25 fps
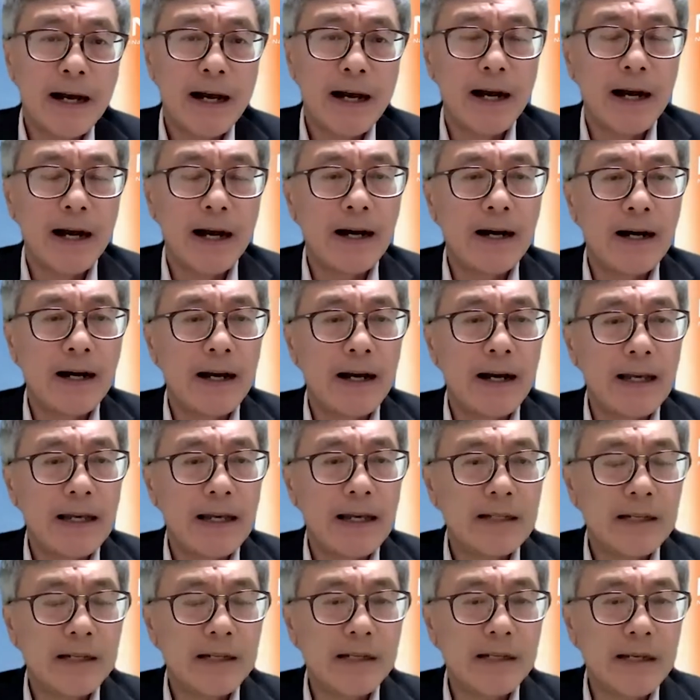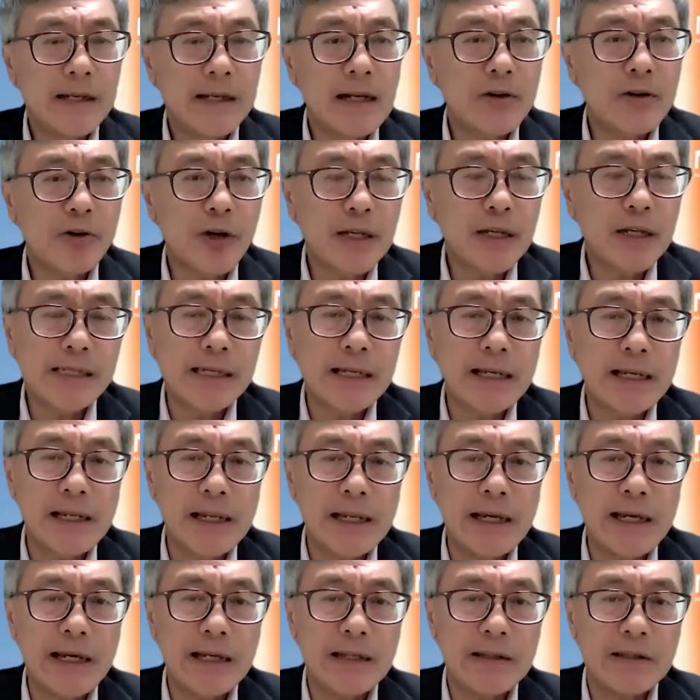It is
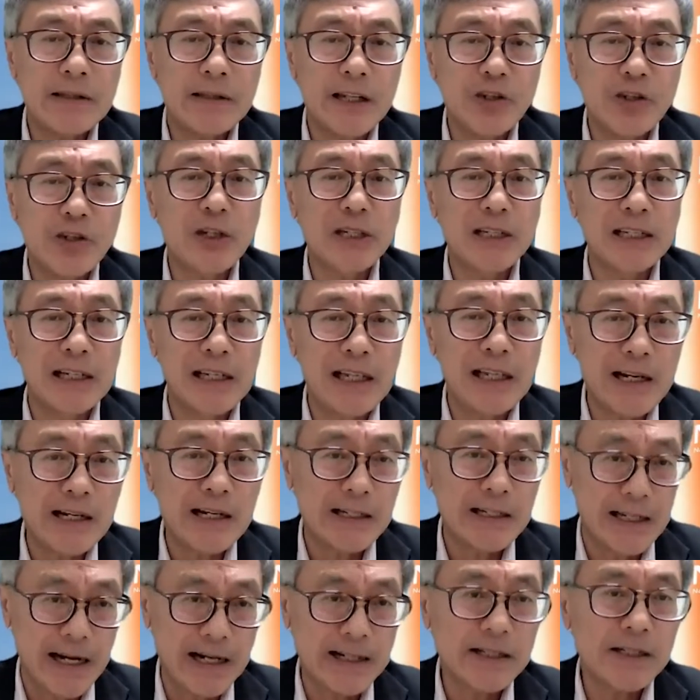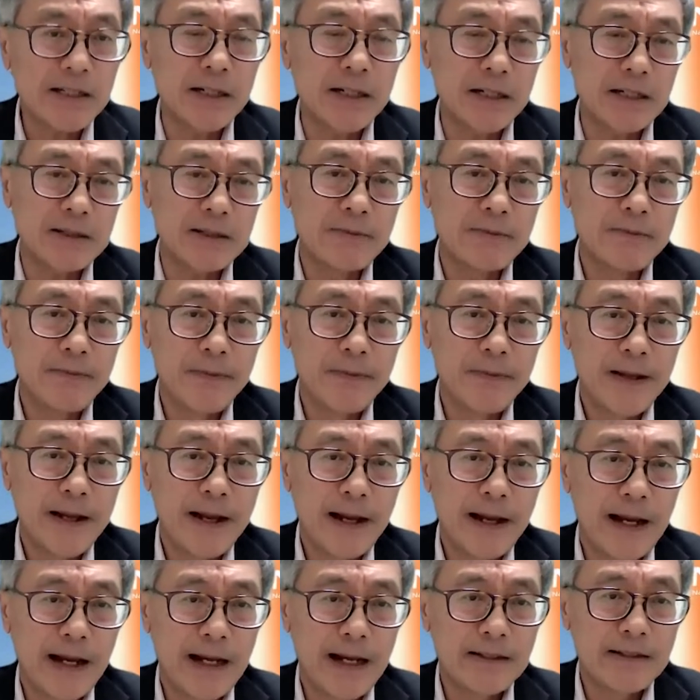increasingly digitally connected,
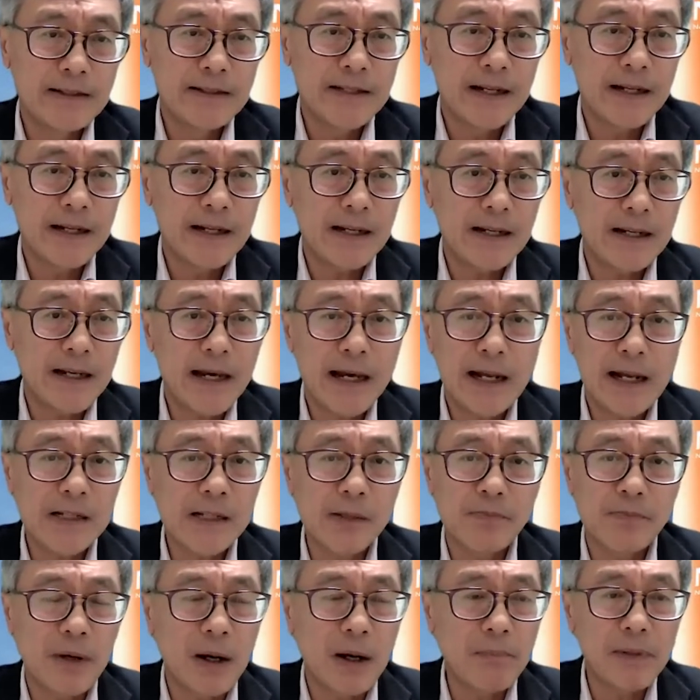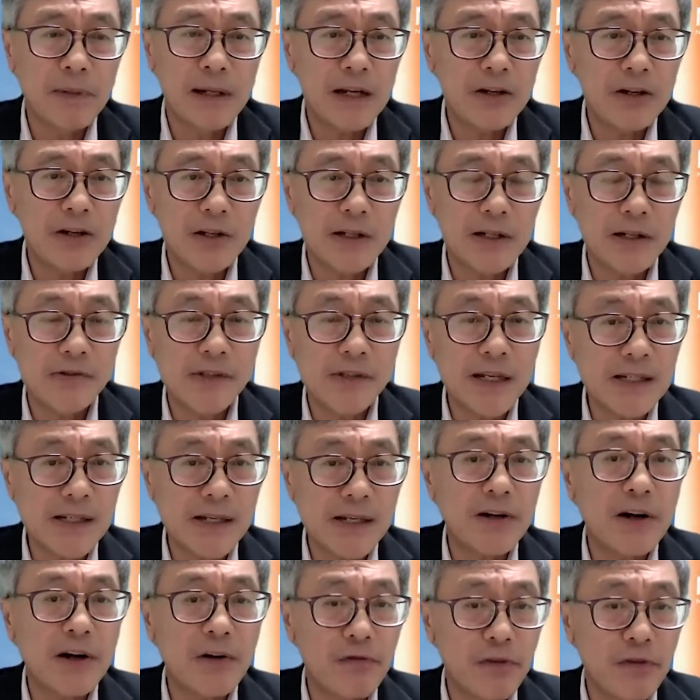and it has a population of
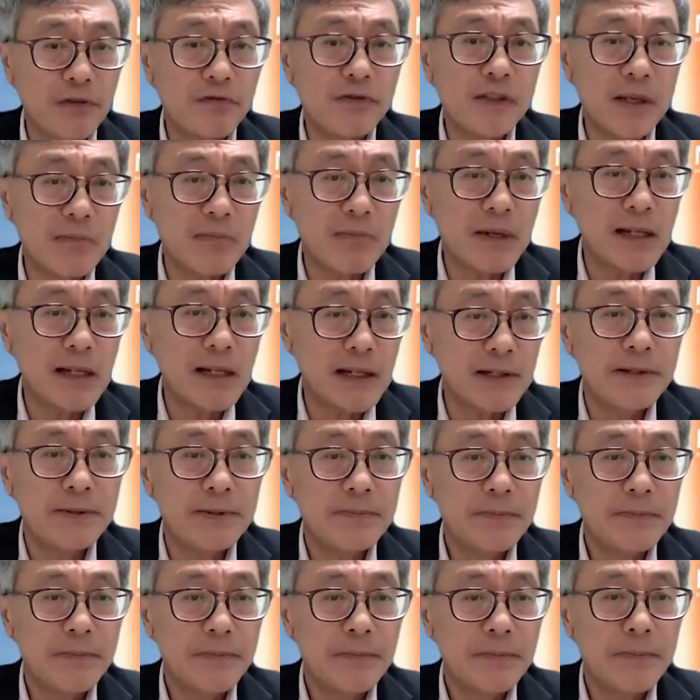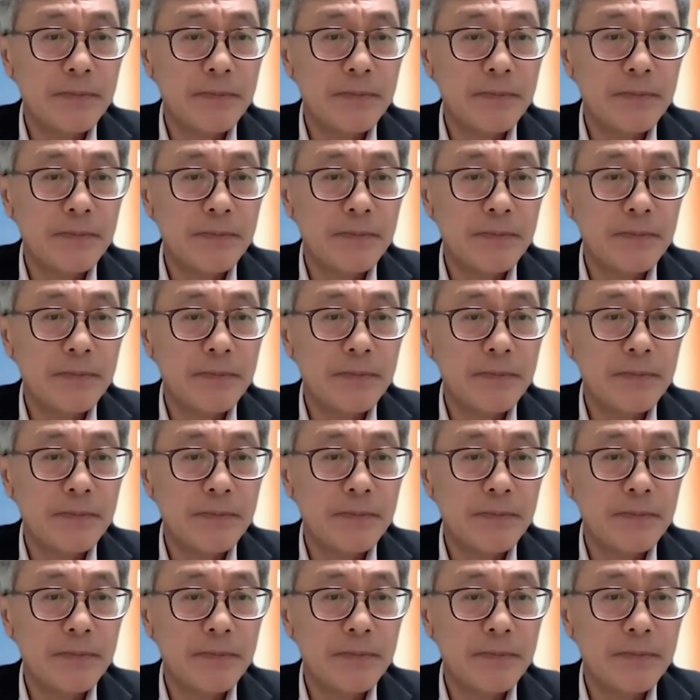650 million.